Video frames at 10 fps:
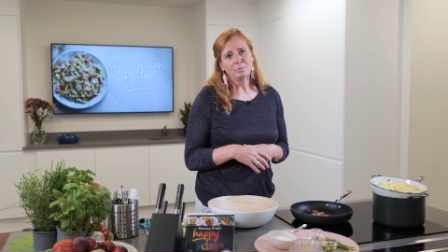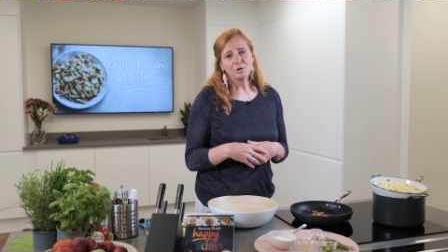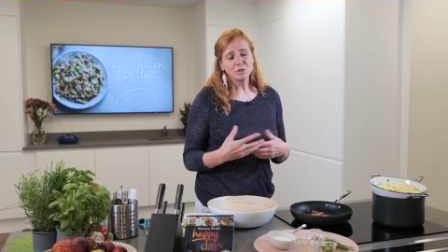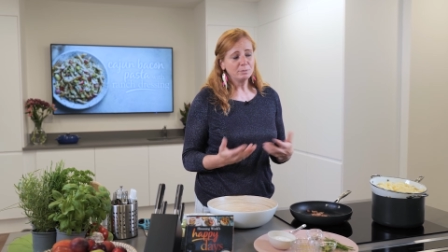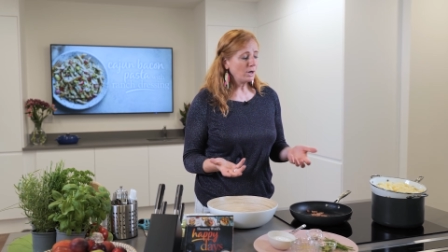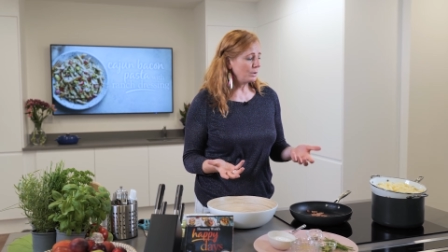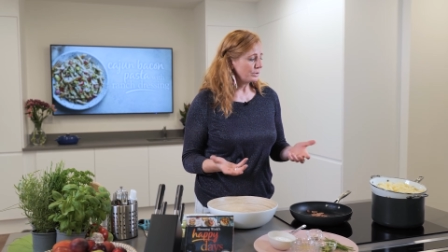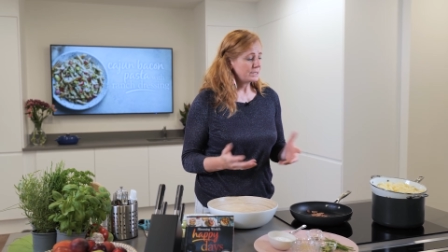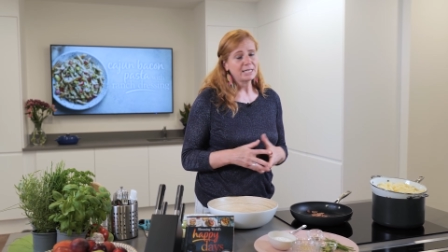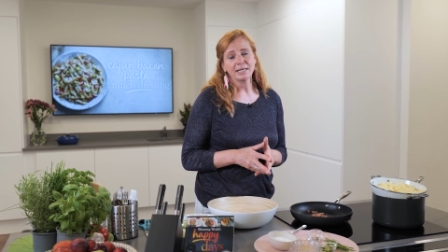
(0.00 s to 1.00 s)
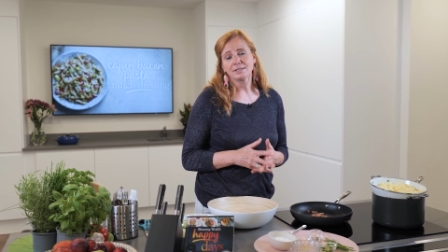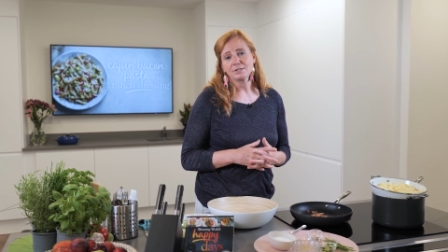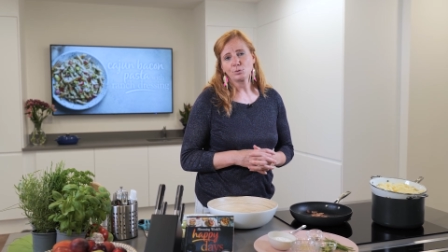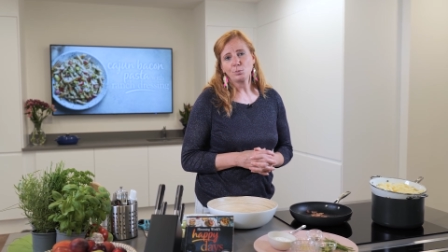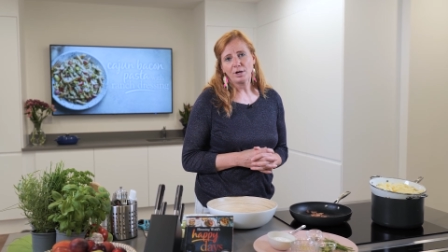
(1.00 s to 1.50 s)
because you might want to take
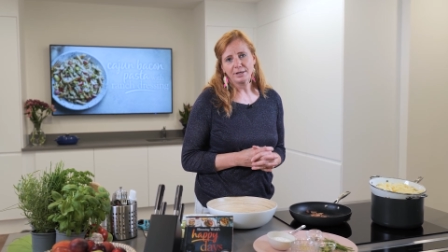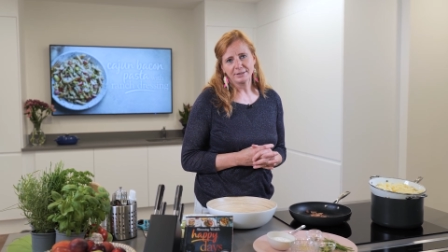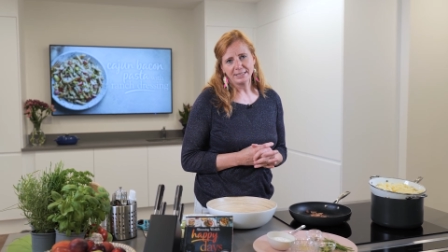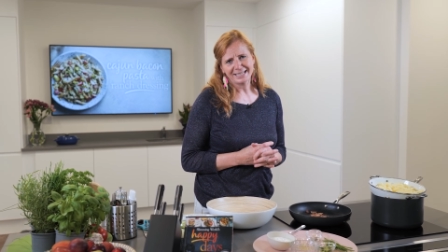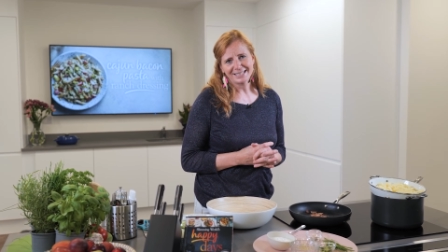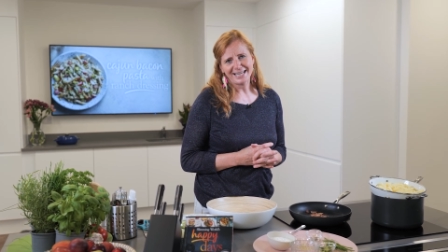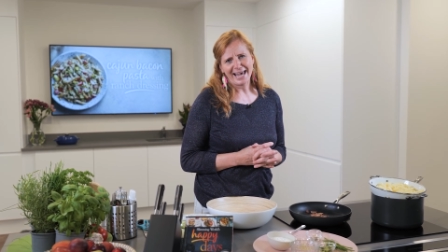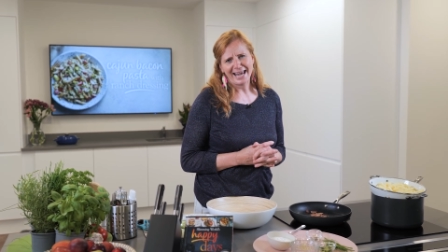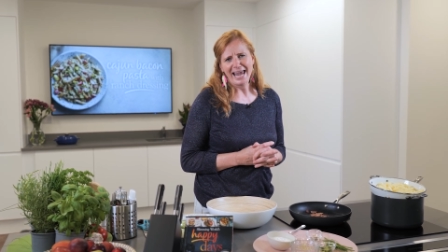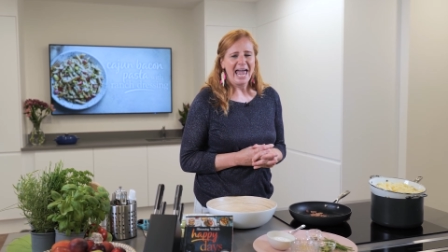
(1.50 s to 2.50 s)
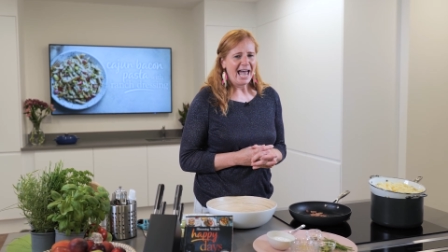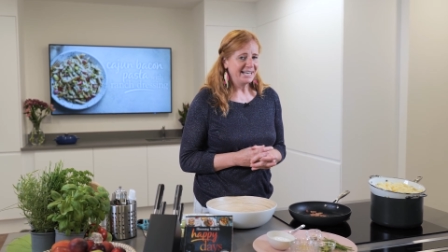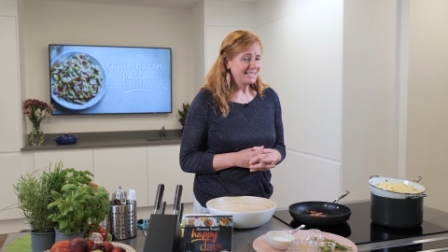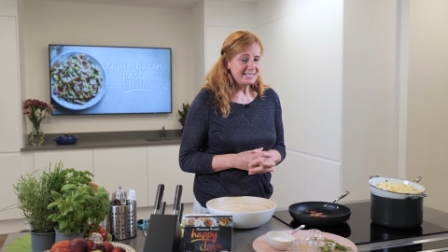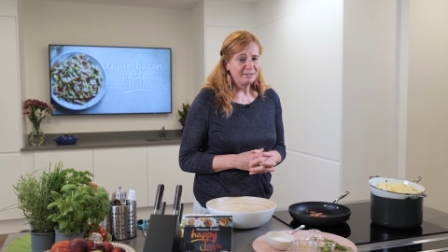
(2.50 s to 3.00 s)
this to work the next day,
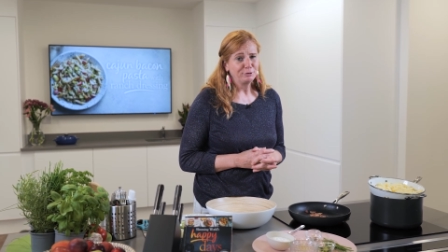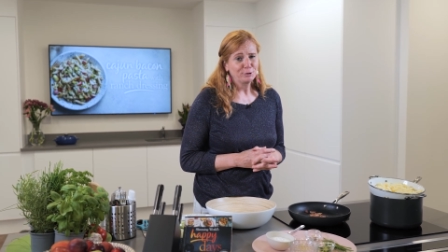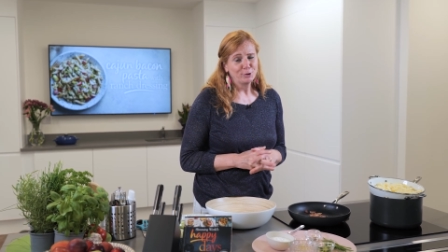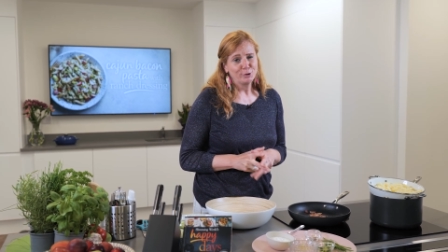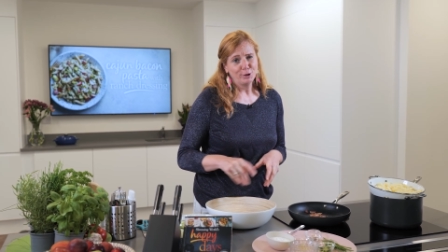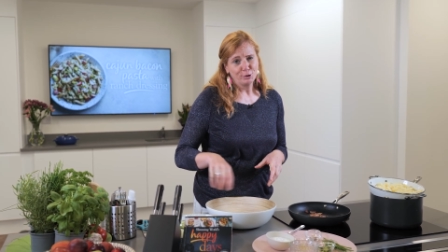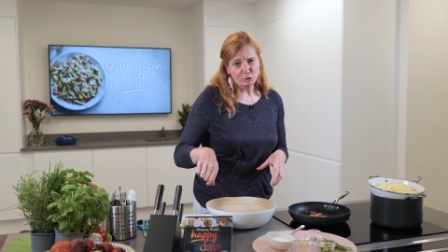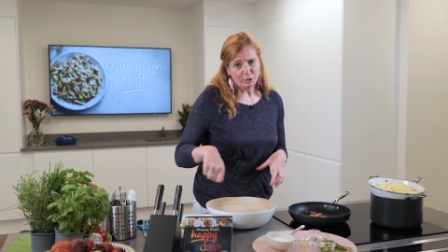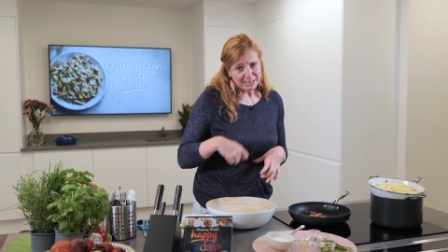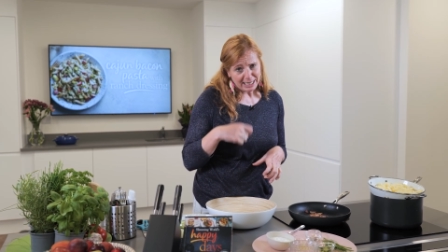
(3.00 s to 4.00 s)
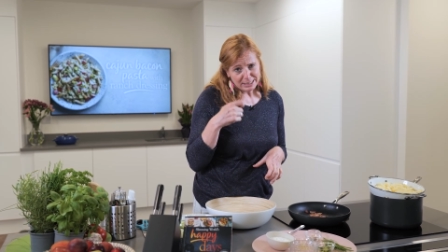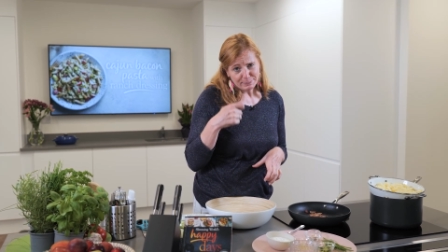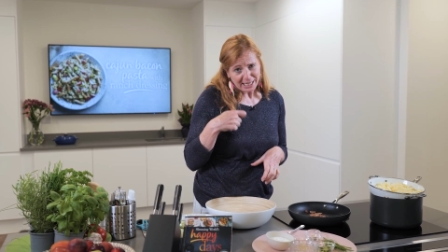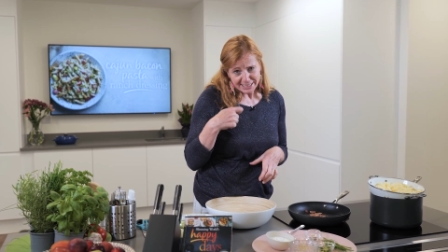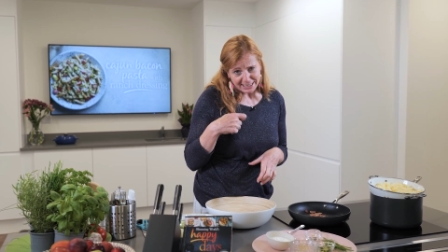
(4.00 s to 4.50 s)
and it's never a good look trying to get
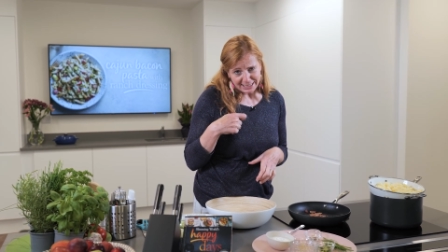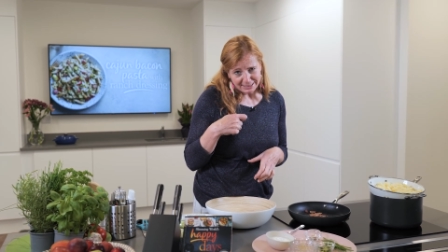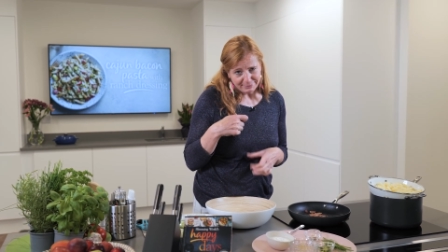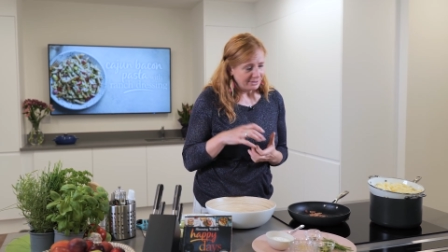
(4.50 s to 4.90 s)
spaghetti in your